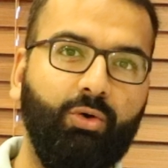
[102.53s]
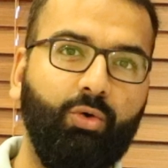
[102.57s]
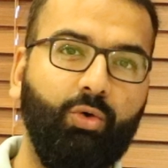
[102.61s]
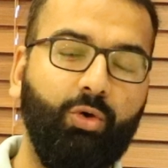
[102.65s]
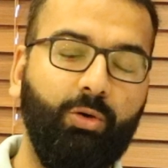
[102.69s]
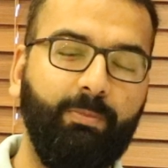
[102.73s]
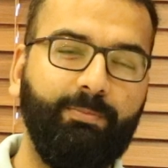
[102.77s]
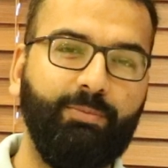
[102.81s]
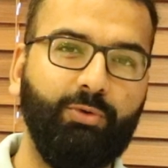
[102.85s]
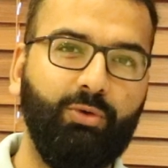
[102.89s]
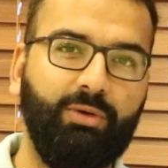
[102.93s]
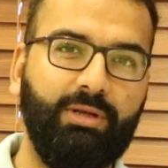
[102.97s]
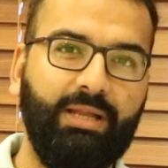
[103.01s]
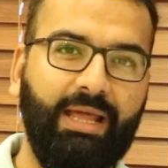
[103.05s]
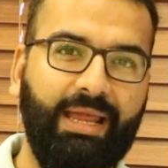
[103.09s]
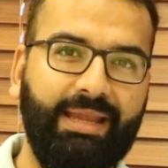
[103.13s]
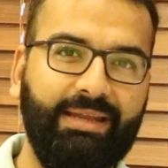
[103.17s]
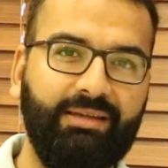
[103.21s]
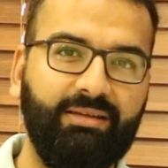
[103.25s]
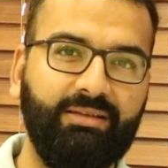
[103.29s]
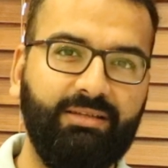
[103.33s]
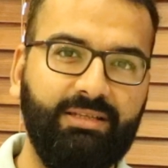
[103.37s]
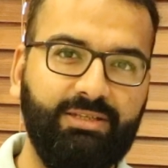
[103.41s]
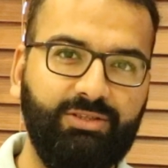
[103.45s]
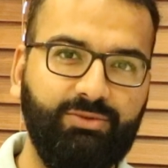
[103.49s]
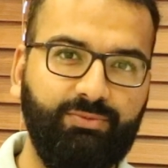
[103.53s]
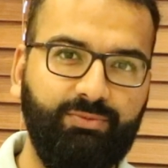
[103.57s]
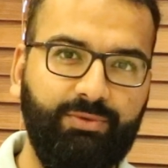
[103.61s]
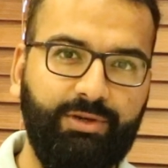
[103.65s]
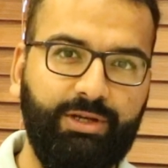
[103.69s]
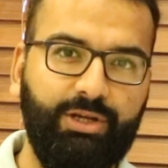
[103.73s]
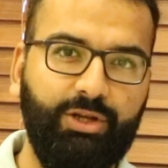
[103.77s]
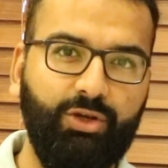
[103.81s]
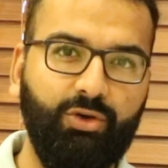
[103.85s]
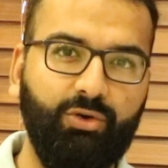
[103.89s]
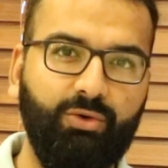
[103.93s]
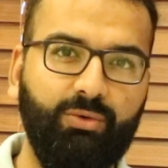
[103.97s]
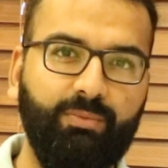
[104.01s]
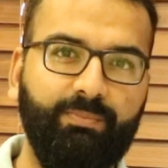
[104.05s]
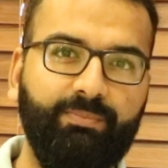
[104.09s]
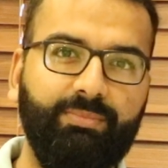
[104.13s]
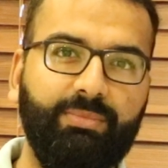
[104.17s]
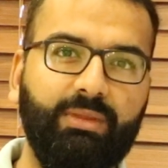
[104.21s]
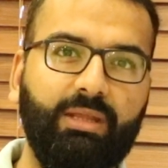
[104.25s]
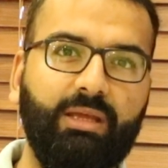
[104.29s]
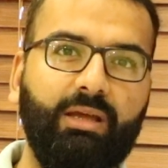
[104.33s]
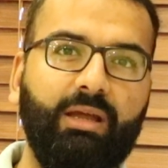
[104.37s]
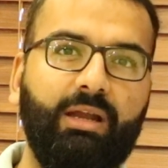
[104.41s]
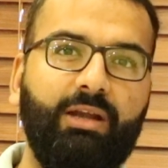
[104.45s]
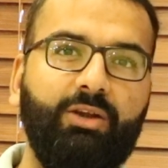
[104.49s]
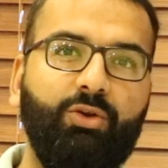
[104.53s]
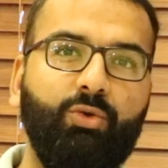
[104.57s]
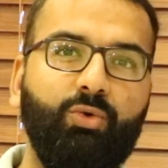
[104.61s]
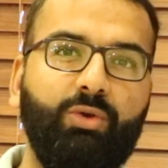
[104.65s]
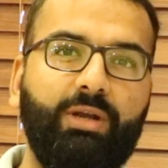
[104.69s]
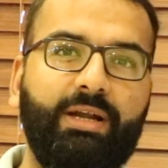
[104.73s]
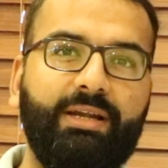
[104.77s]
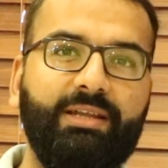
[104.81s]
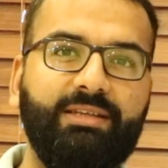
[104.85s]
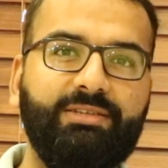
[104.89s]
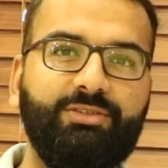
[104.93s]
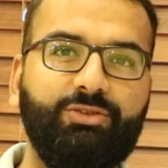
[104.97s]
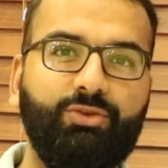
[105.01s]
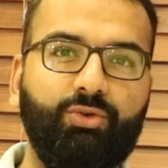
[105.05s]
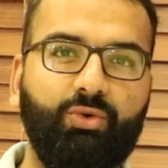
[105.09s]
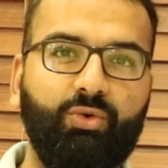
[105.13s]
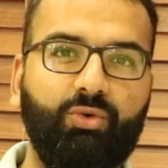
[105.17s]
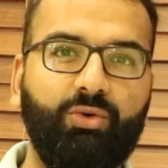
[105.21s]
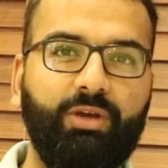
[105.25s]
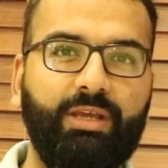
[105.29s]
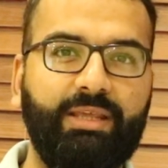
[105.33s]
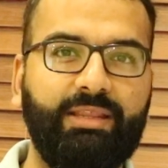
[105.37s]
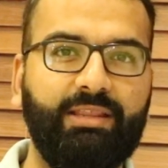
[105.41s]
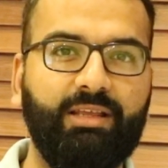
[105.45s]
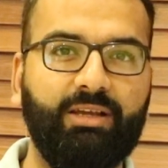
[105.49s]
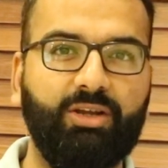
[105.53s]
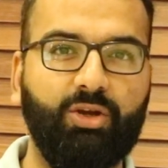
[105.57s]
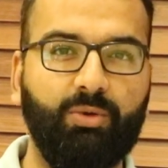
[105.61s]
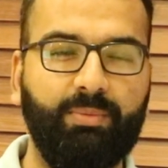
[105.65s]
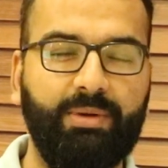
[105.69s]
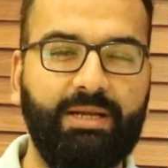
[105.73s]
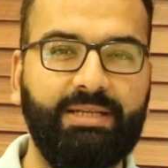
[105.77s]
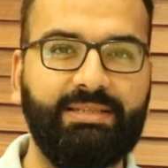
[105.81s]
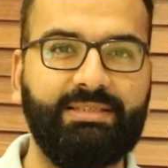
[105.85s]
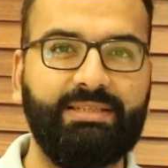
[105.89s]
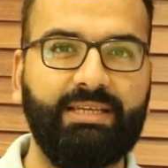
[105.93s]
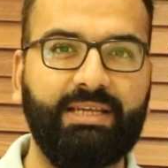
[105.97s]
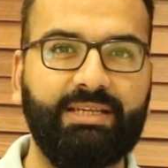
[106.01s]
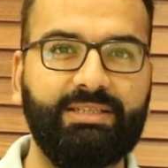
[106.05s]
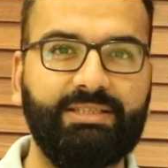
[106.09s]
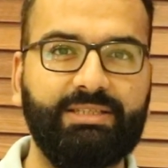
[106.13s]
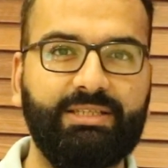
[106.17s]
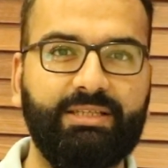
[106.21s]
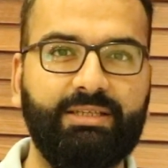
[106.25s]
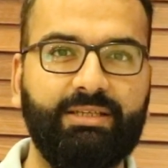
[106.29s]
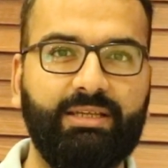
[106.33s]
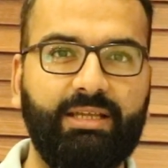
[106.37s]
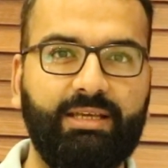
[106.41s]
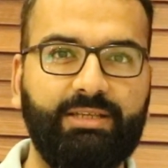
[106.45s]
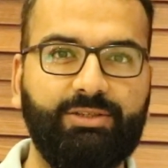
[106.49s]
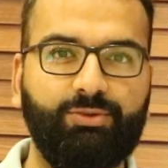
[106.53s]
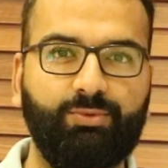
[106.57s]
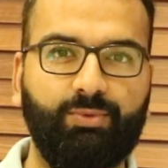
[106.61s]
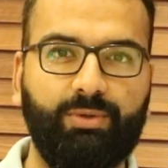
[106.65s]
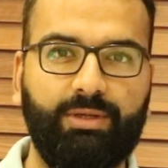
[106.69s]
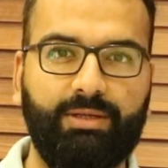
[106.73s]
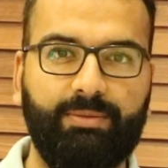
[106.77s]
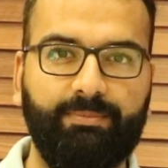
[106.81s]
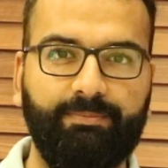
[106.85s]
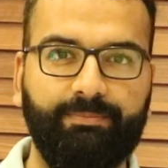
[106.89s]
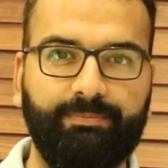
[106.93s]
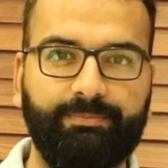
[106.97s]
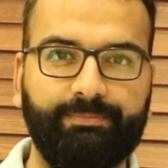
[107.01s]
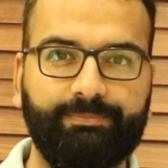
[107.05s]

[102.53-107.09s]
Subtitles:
Hope you like this video and do let us know in the comment section as well.